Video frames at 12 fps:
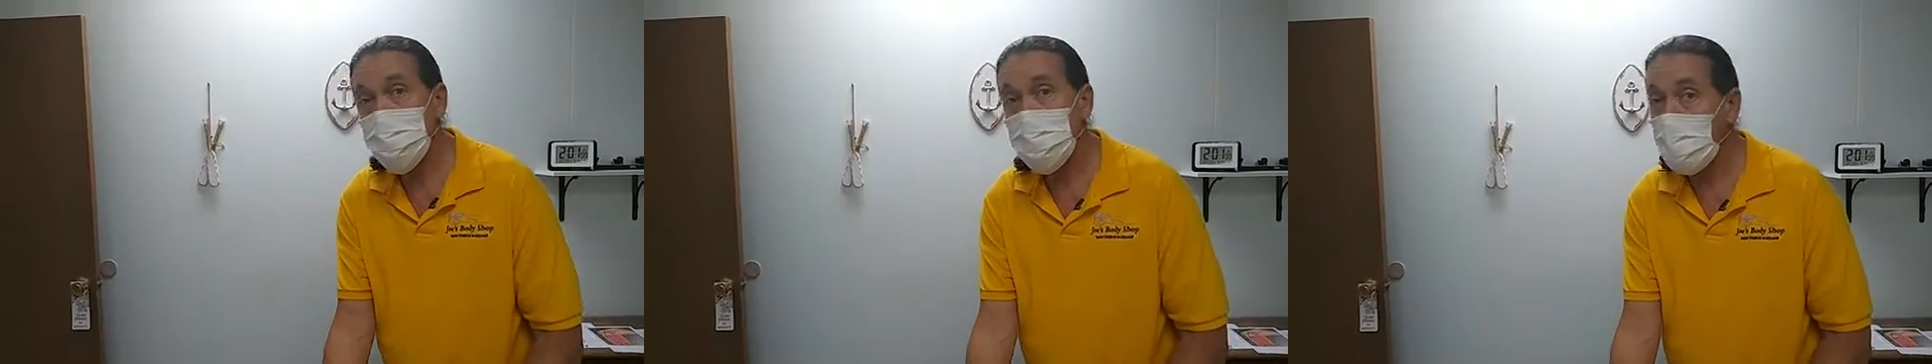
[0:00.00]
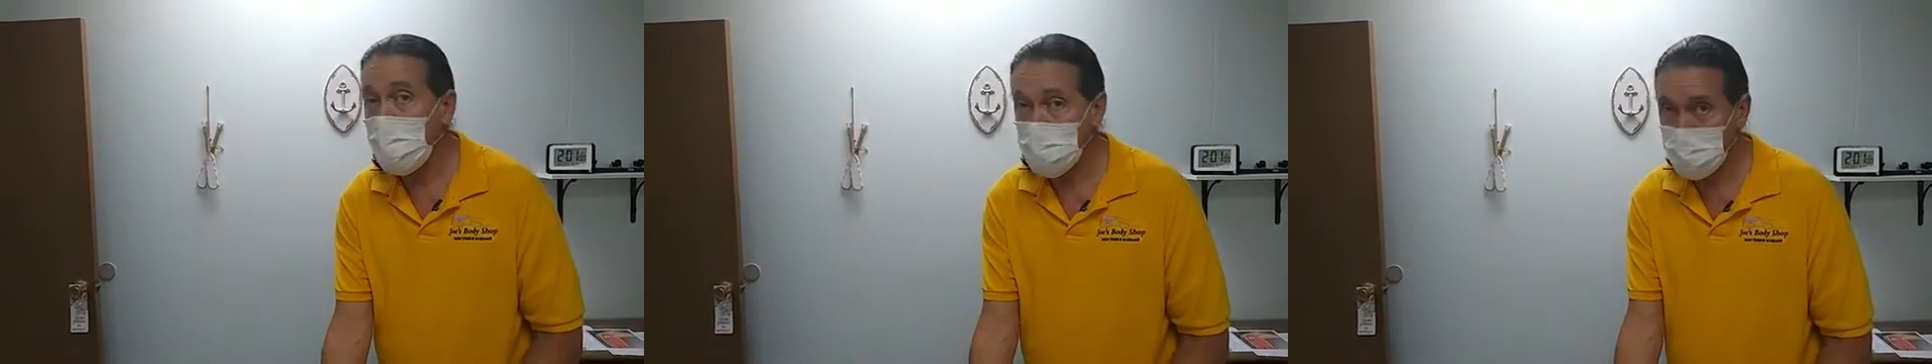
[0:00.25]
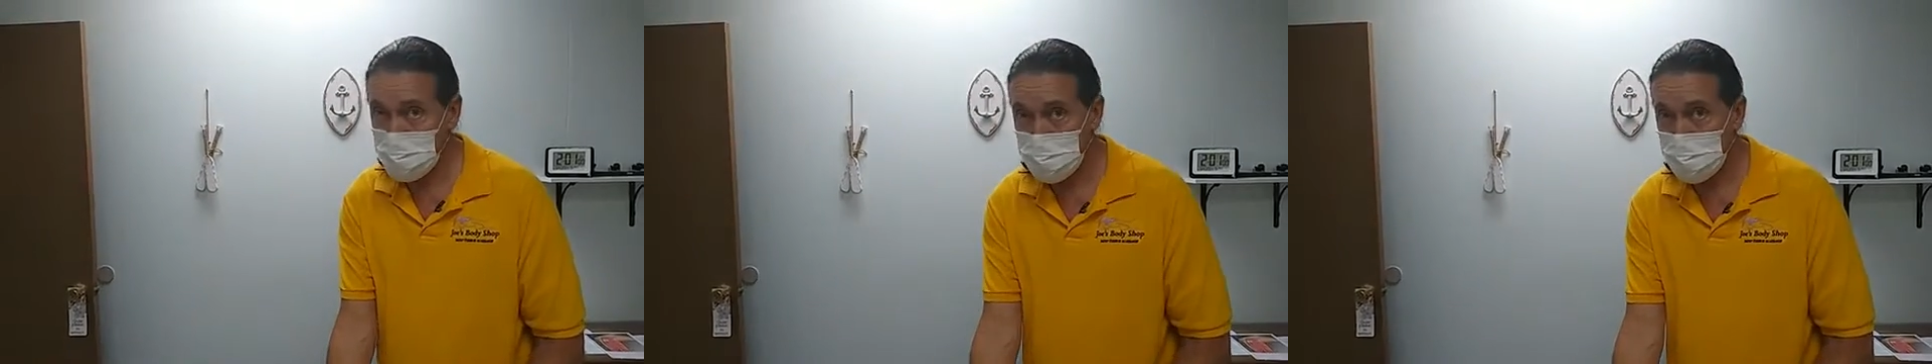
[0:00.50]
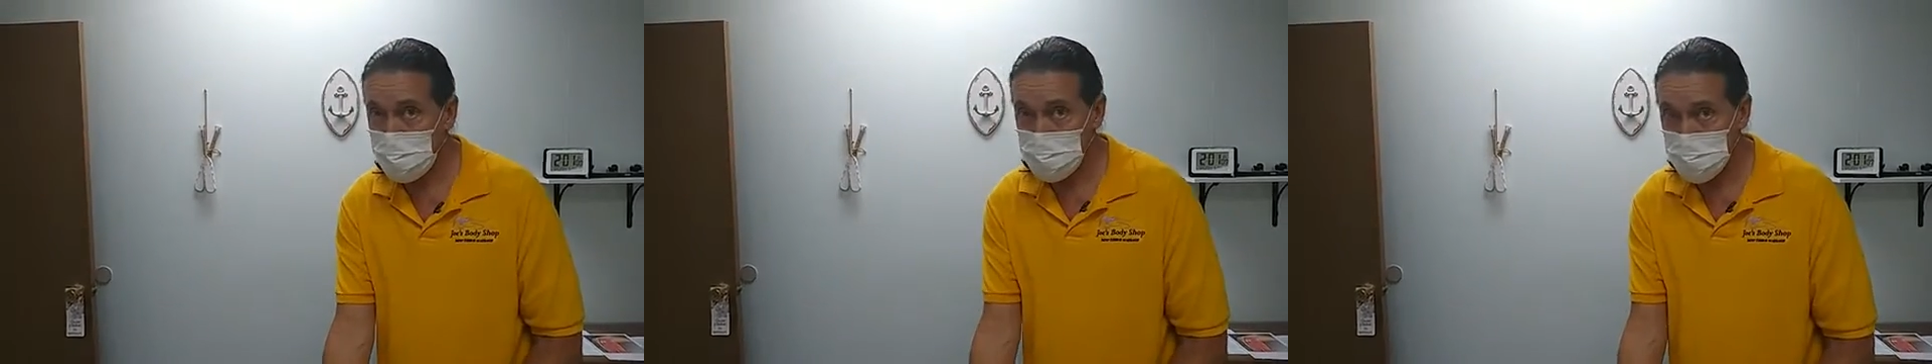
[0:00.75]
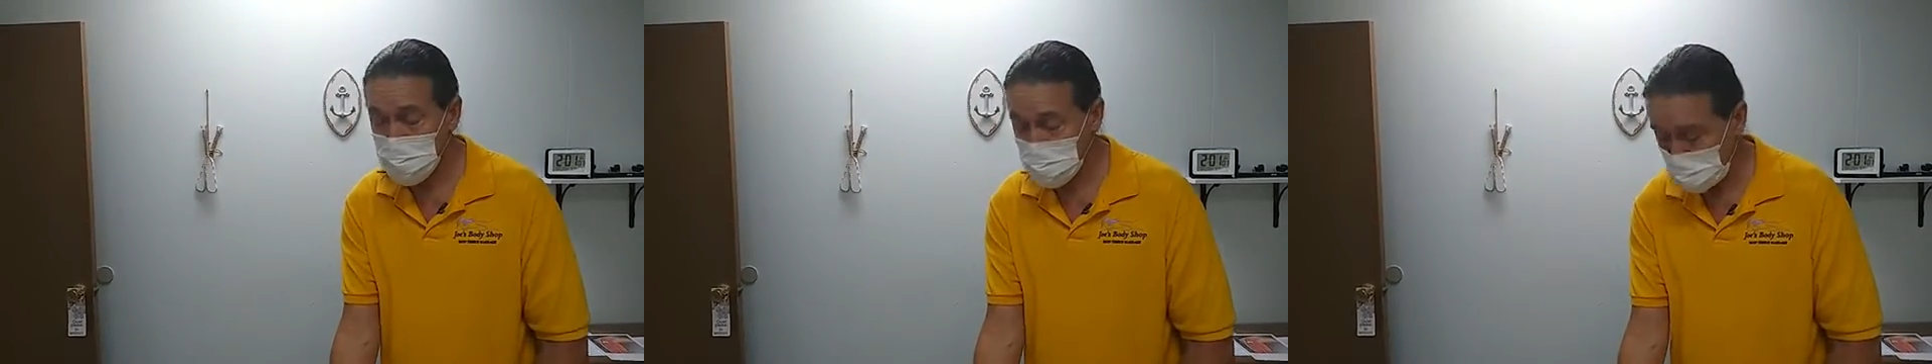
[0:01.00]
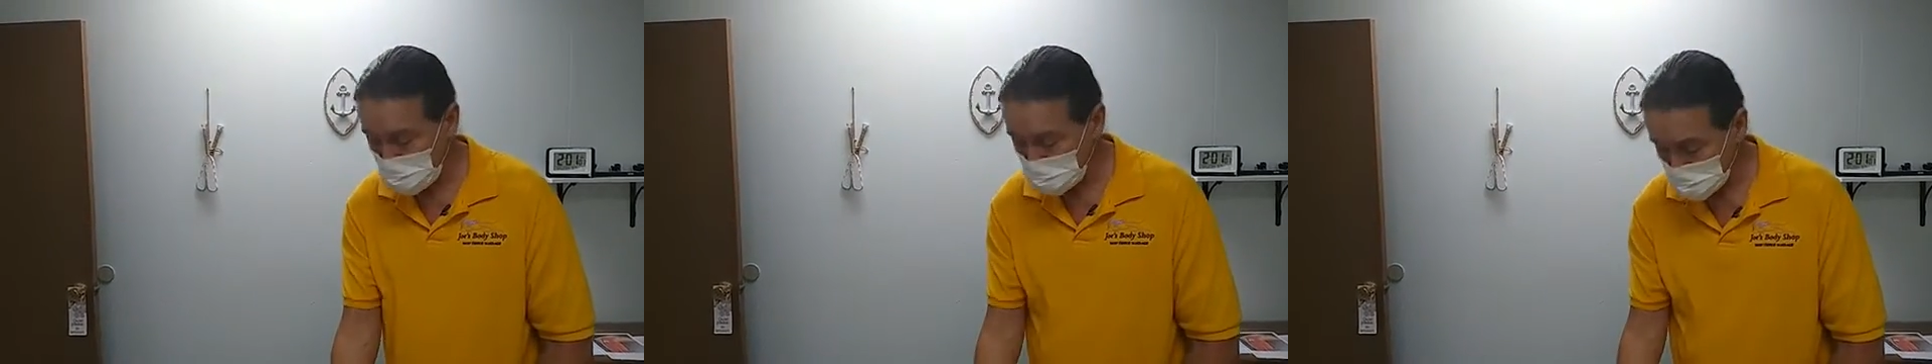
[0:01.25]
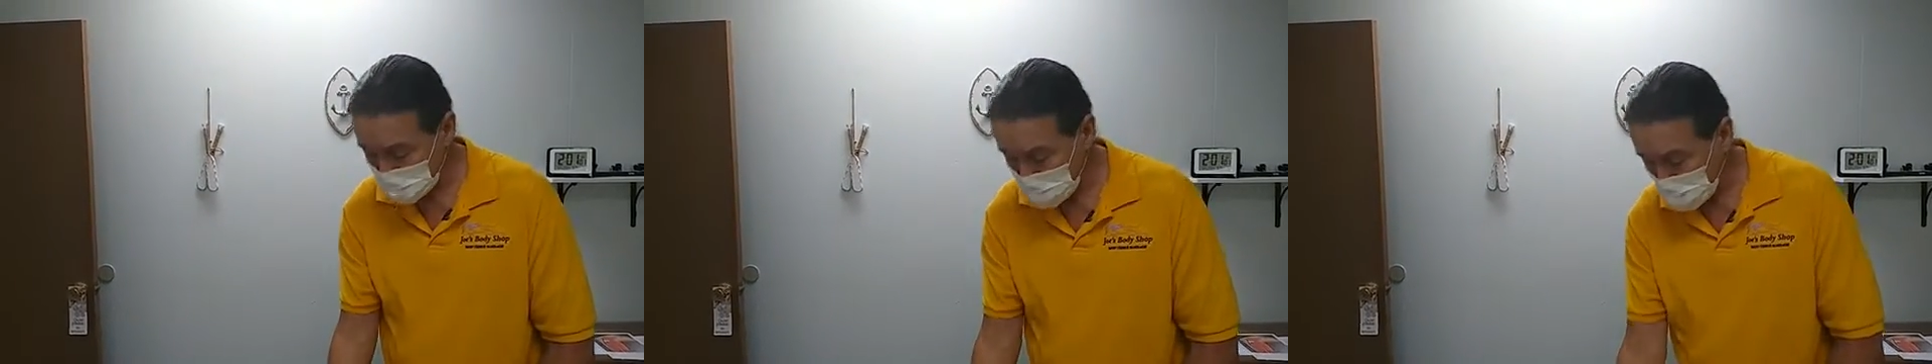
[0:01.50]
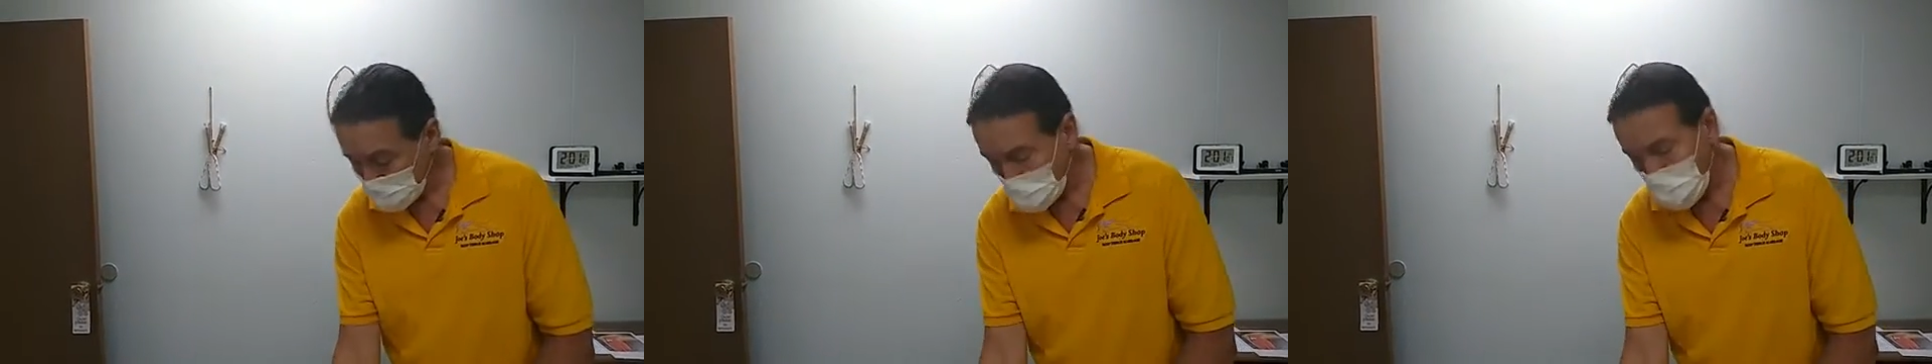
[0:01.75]
admin here at the shop.
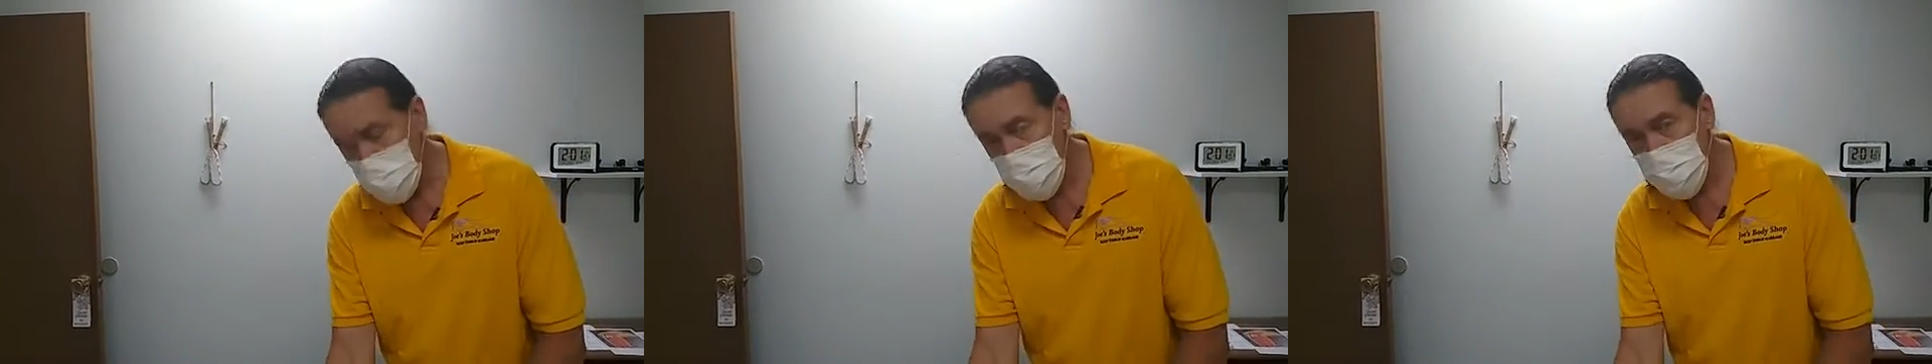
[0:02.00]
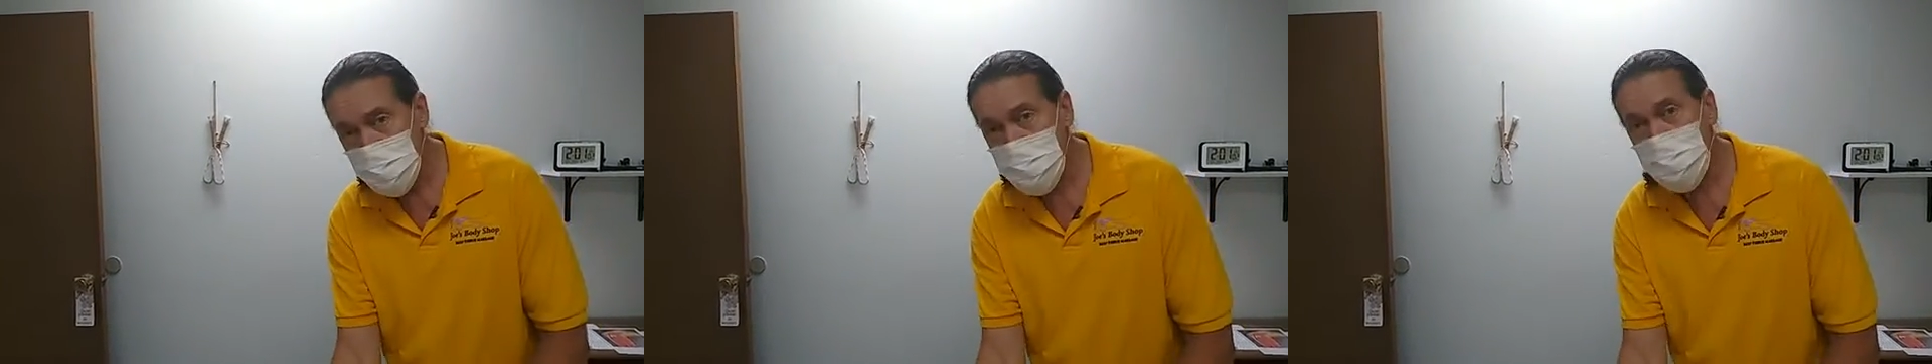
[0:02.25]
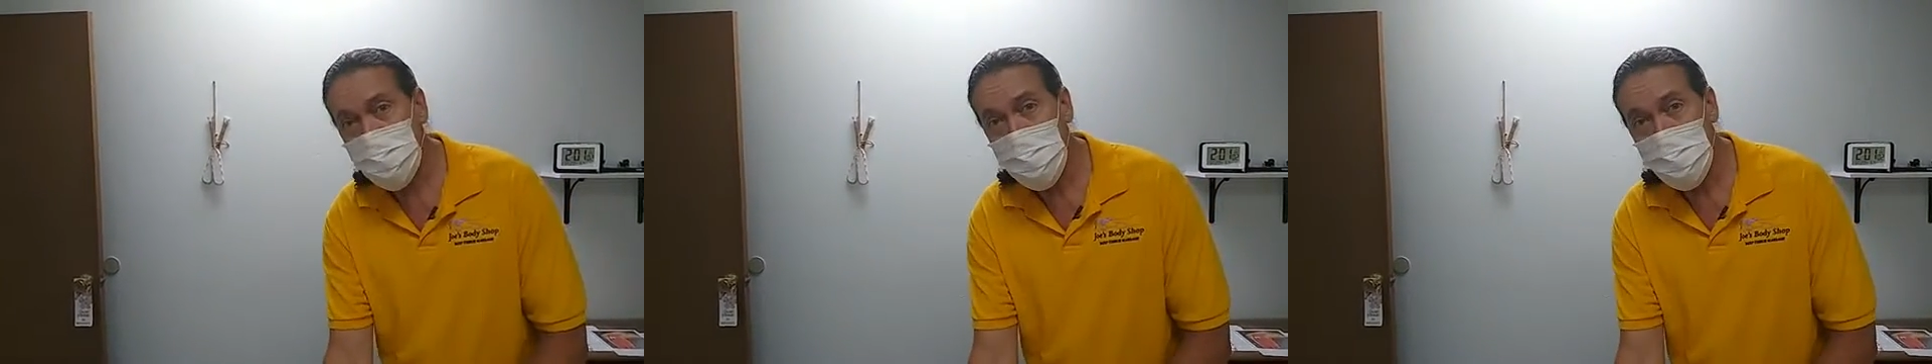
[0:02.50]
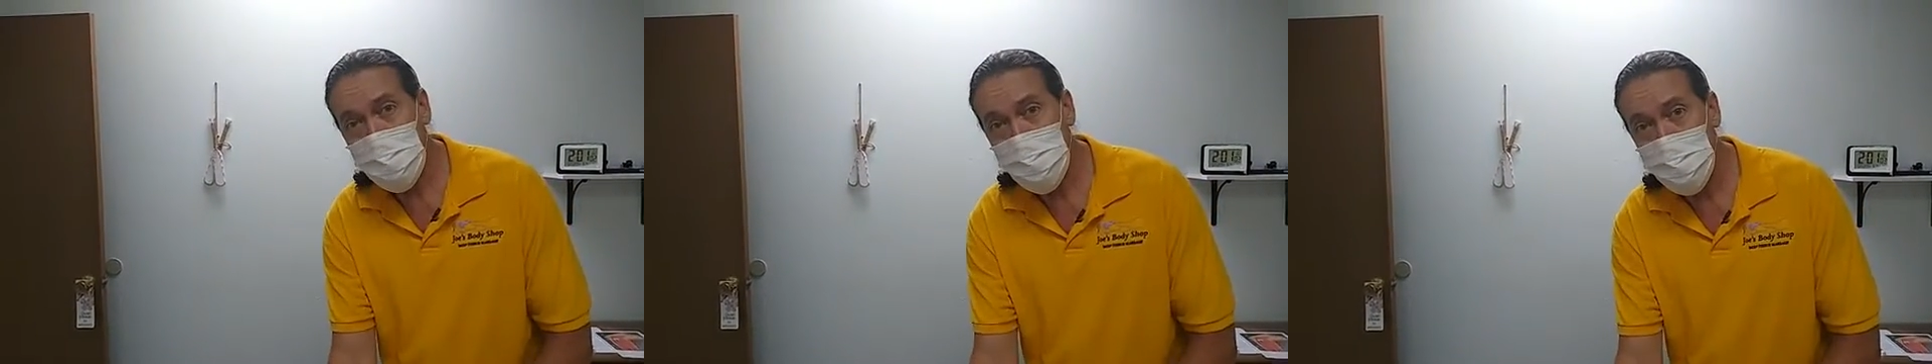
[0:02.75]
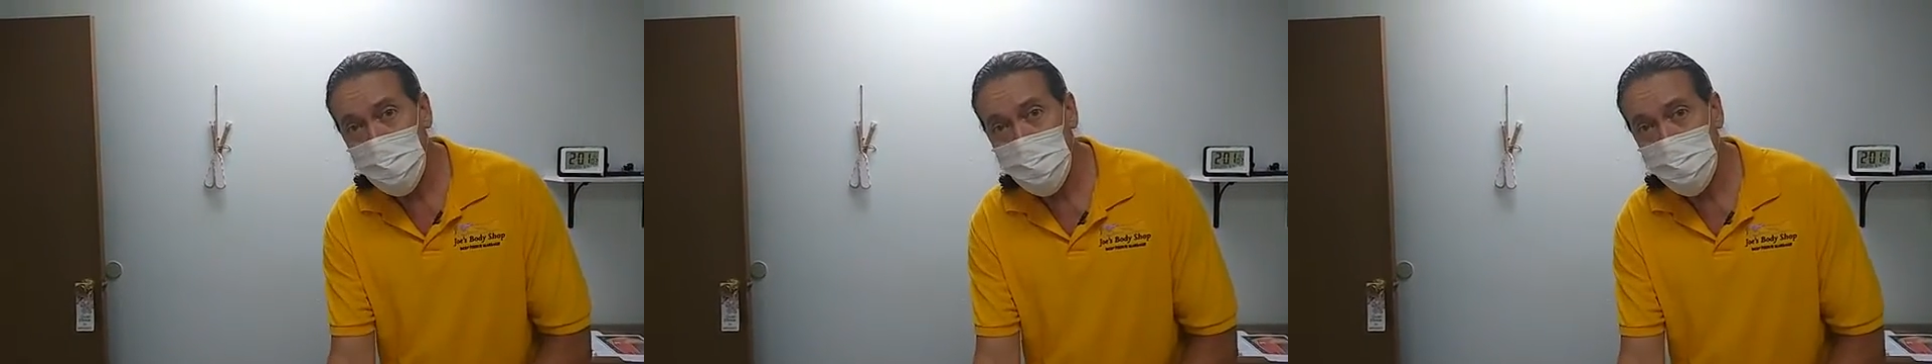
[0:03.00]
And when she sits down to pay bills,